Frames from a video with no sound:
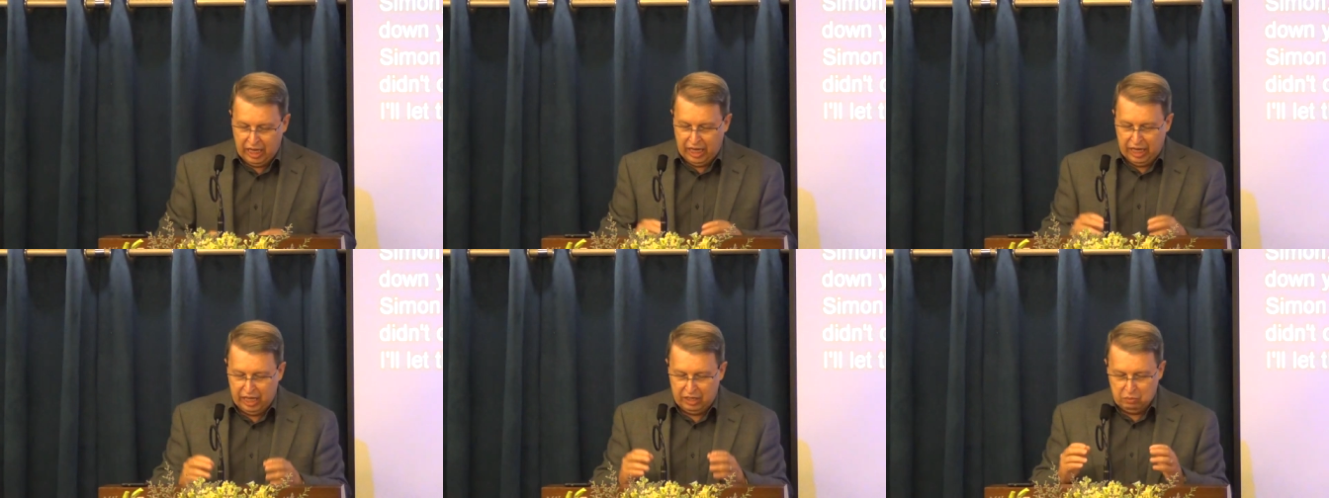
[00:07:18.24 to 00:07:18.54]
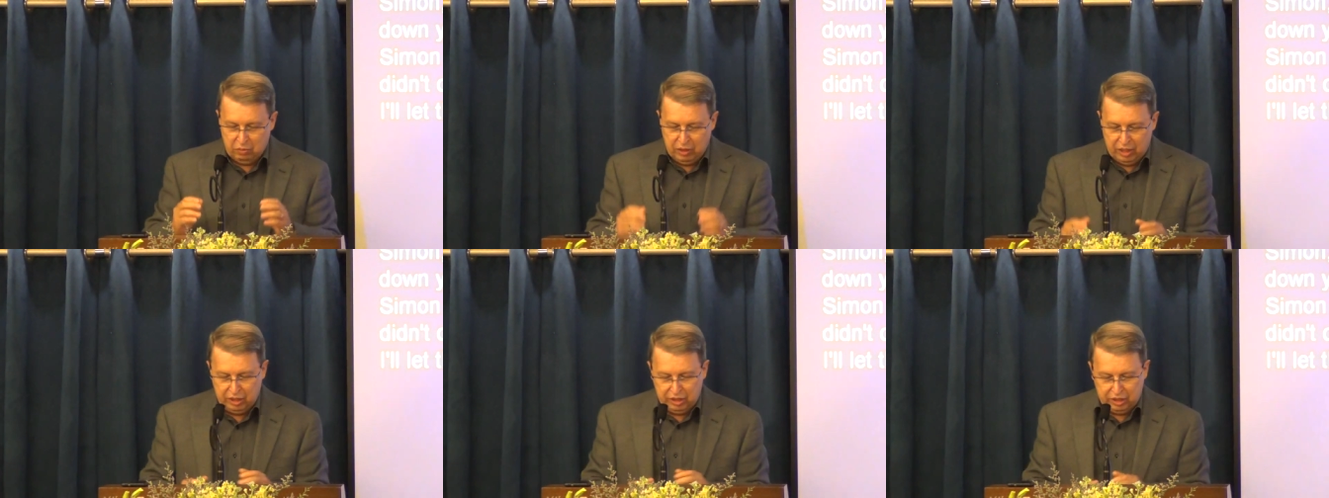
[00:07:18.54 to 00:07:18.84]

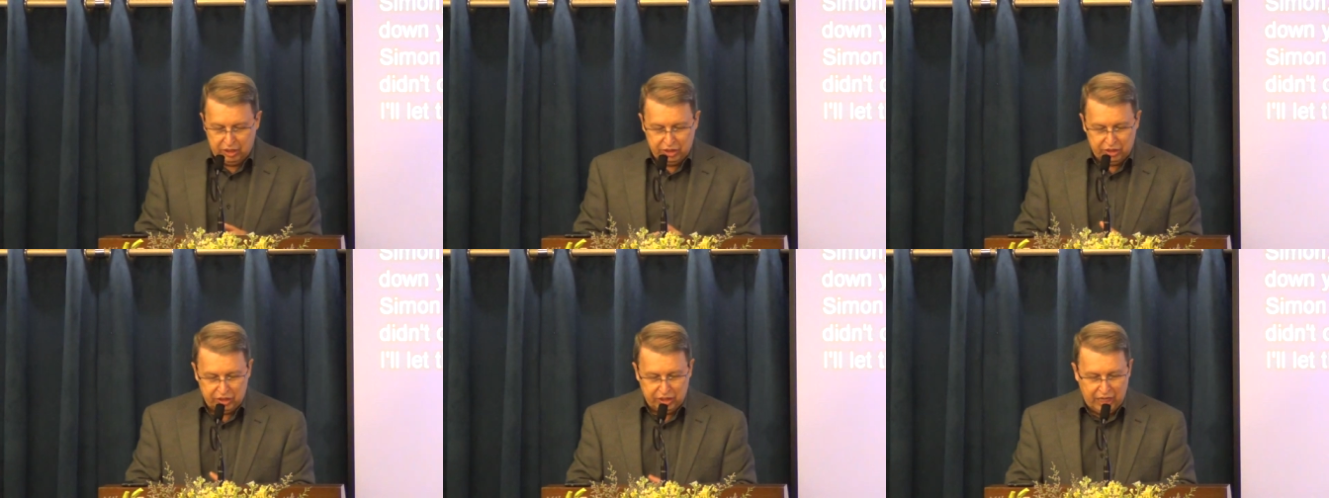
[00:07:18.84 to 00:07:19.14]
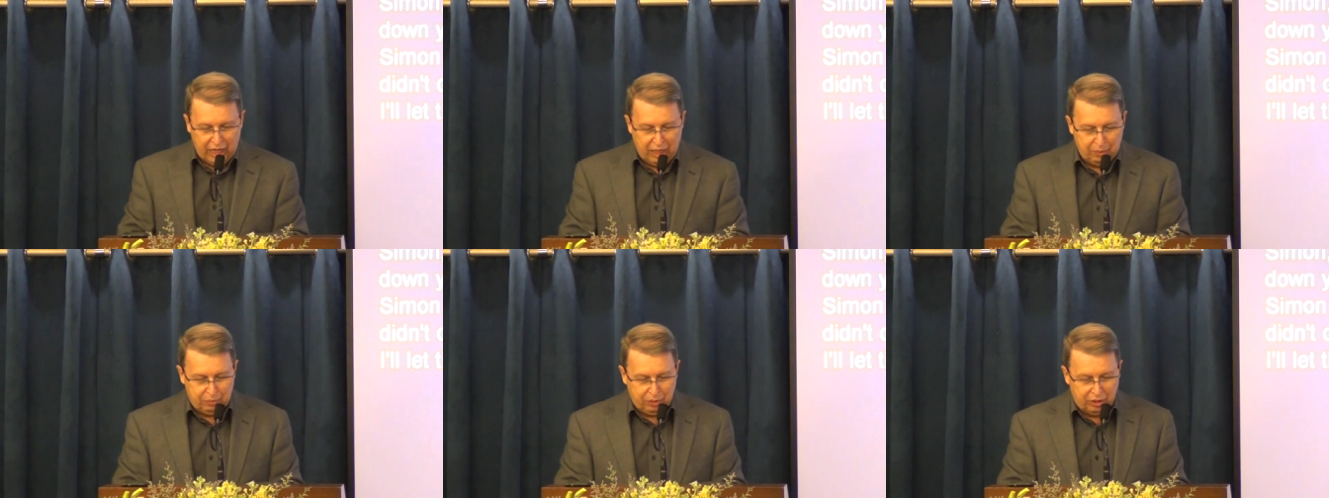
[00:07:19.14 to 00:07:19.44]
And when this
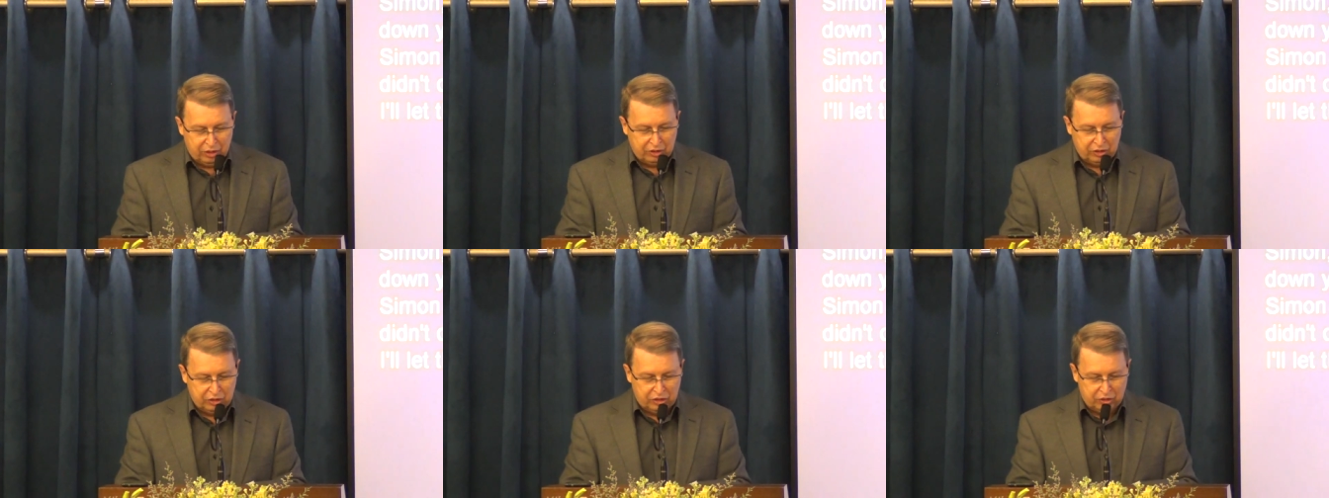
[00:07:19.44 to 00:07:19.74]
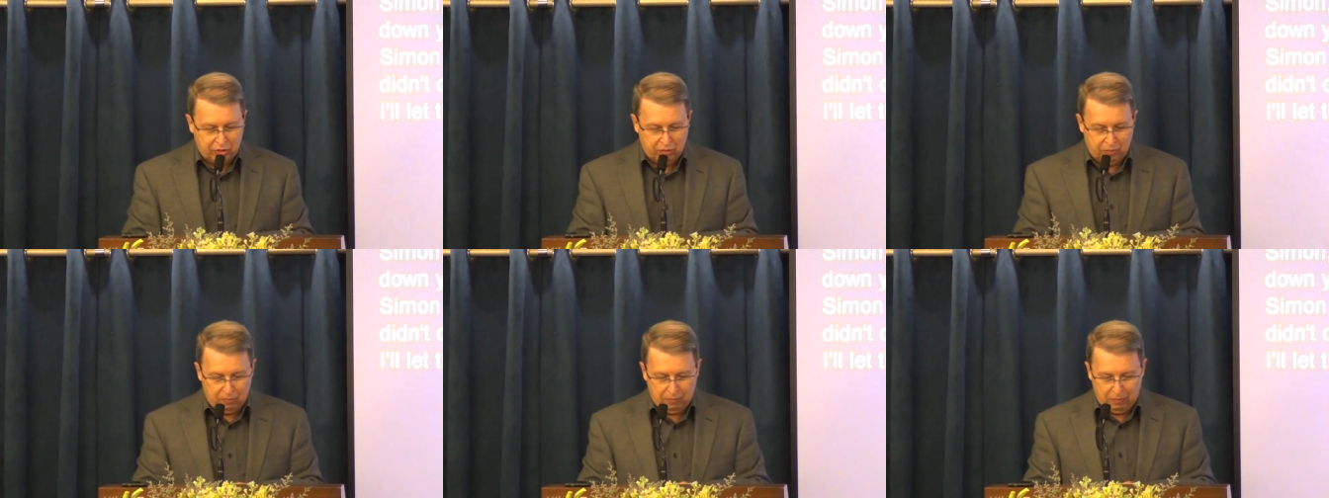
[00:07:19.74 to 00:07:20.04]

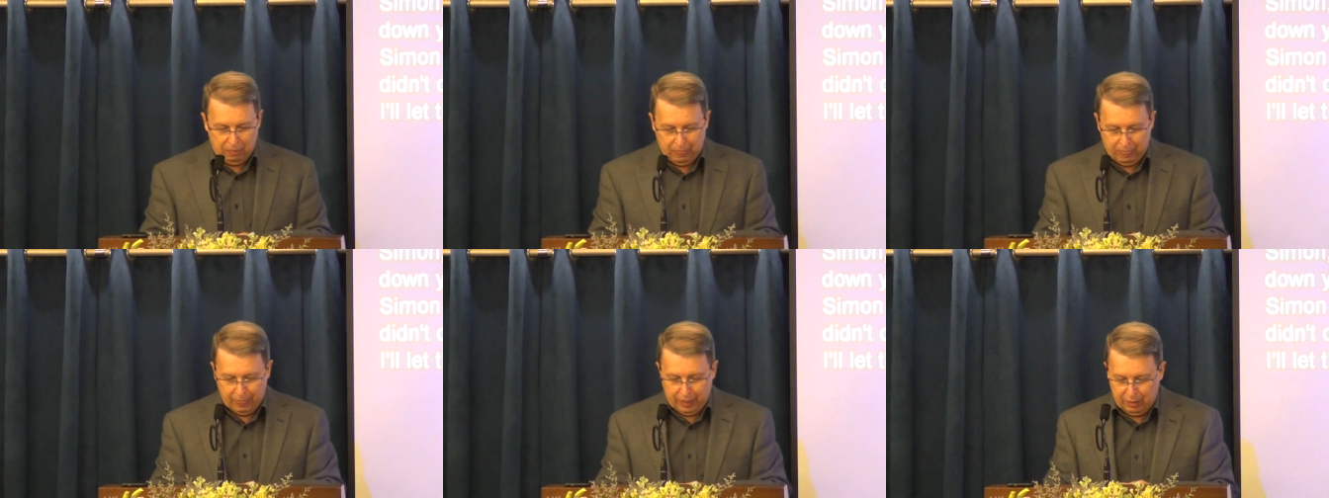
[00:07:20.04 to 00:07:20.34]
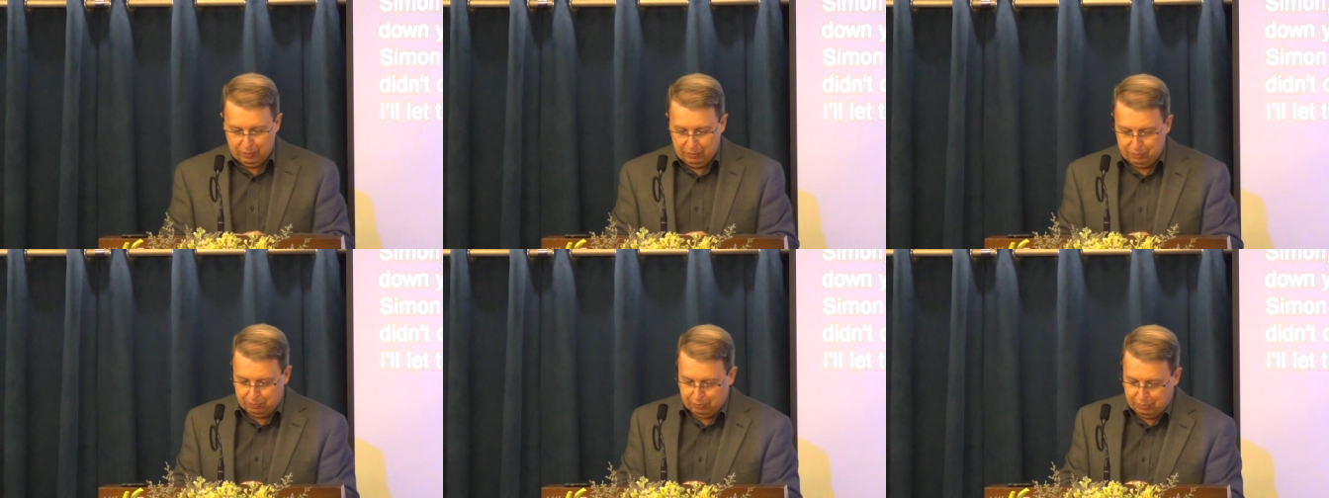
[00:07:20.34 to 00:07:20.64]
happens,
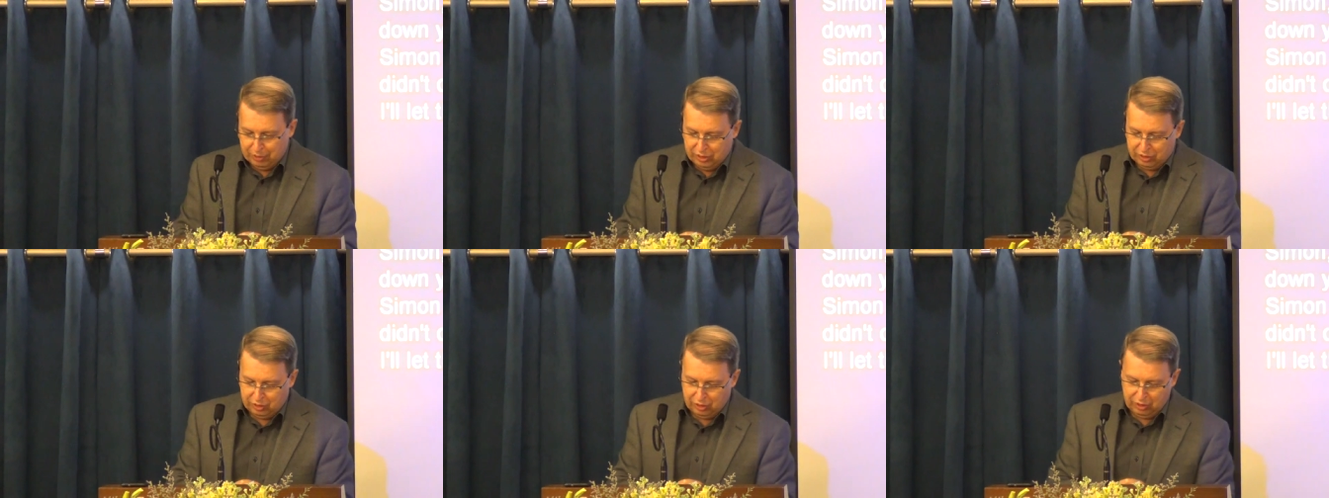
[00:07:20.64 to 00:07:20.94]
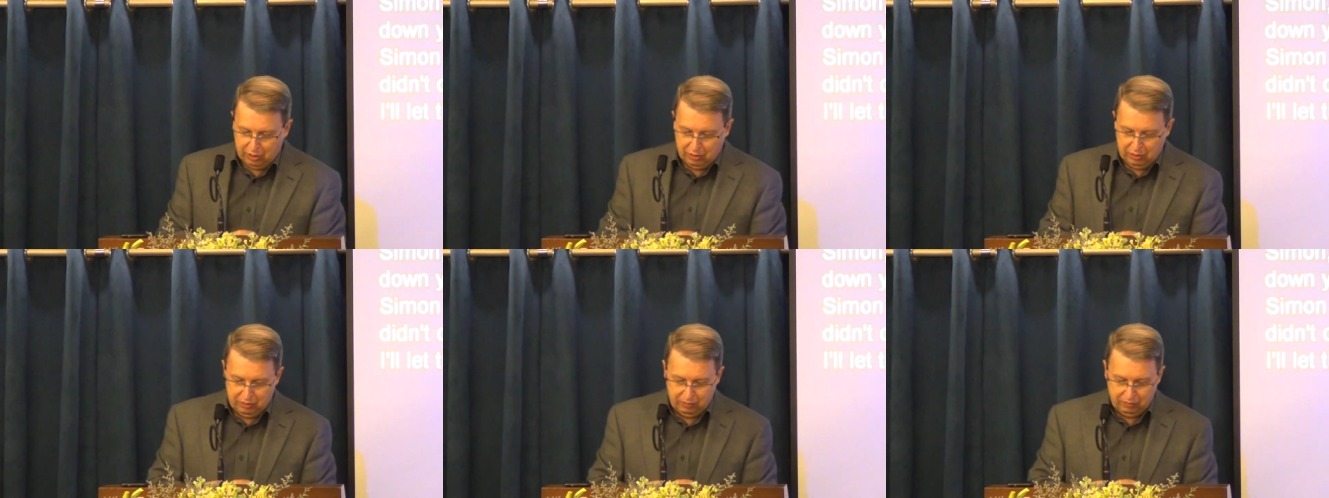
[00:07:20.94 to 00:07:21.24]

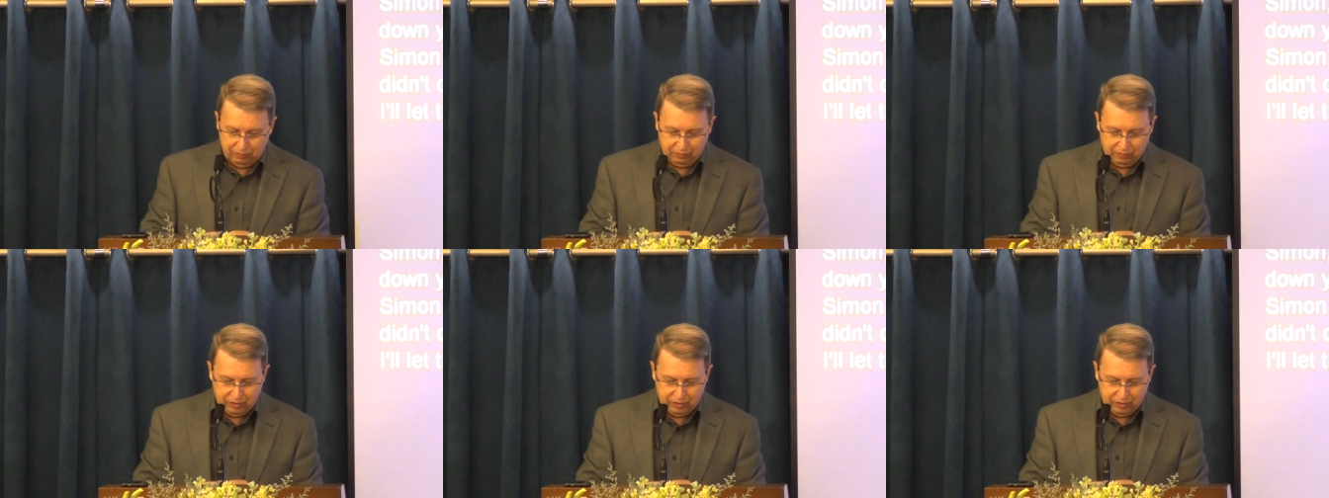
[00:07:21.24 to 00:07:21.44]
Peter